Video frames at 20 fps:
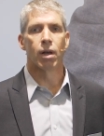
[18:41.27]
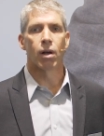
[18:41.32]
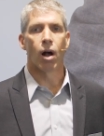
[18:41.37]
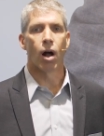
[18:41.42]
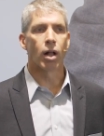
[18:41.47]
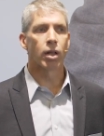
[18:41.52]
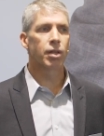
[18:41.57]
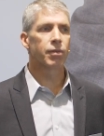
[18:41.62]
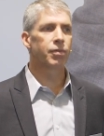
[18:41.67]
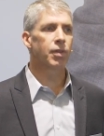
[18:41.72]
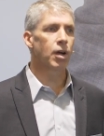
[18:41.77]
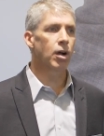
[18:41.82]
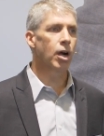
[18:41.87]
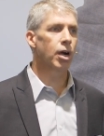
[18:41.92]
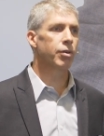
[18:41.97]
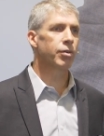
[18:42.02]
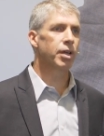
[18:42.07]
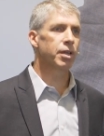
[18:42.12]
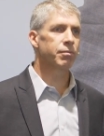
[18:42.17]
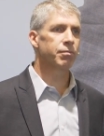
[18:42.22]
all of the
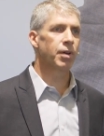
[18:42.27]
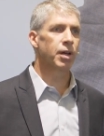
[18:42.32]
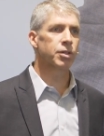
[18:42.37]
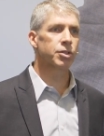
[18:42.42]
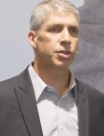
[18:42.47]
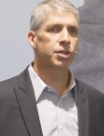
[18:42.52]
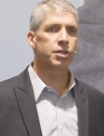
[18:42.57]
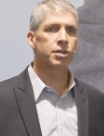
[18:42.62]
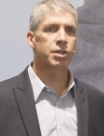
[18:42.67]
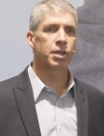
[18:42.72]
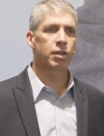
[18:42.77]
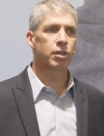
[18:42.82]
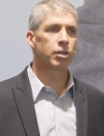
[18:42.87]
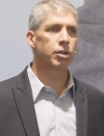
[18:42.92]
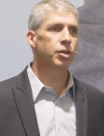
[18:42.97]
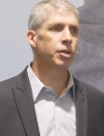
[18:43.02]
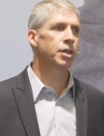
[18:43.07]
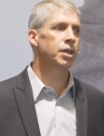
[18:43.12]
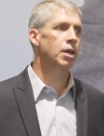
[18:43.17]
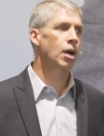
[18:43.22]
heart rate functions,
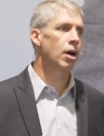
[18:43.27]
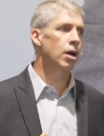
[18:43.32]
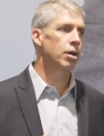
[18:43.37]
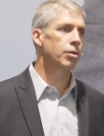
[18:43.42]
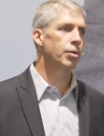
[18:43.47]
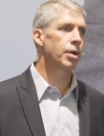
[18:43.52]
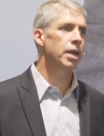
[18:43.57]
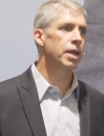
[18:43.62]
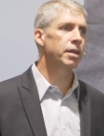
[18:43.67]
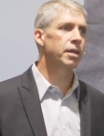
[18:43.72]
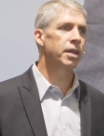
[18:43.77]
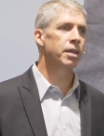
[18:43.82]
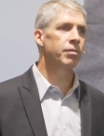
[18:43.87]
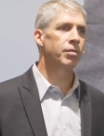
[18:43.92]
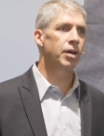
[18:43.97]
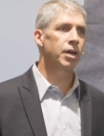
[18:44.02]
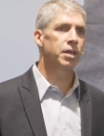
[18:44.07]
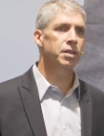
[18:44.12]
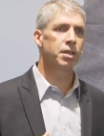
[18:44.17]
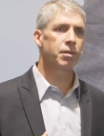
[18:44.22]
including heart rate in
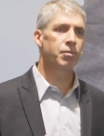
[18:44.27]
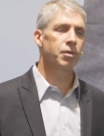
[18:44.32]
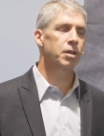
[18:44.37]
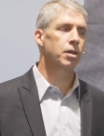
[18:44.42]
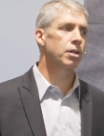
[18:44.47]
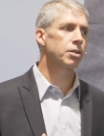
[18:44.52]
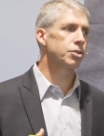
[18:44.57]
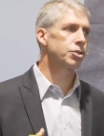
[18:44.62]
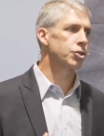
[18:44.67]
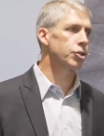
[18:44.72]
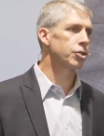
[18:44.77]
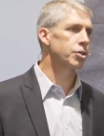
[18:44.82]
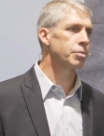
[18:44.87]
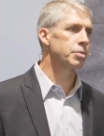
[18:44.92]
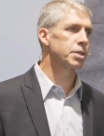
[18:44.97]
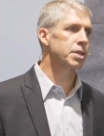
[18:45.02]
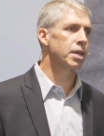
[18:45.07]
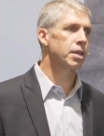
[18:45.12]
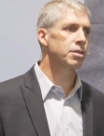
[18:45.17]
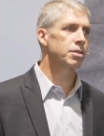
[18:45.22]
very difficult
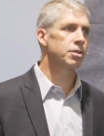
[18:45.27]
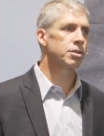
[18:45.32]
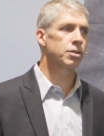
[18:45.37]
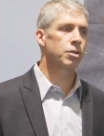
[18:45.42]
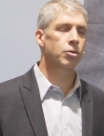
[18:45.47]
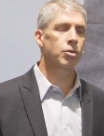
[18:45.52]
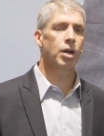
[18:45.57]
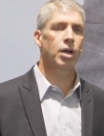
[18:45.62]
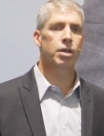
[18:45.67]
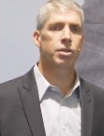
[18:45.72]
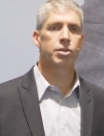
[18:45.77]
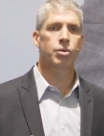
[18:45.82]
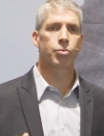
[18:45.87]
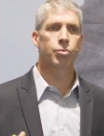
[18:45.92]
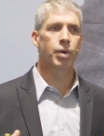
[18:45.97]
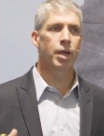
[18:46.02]
circumstances across a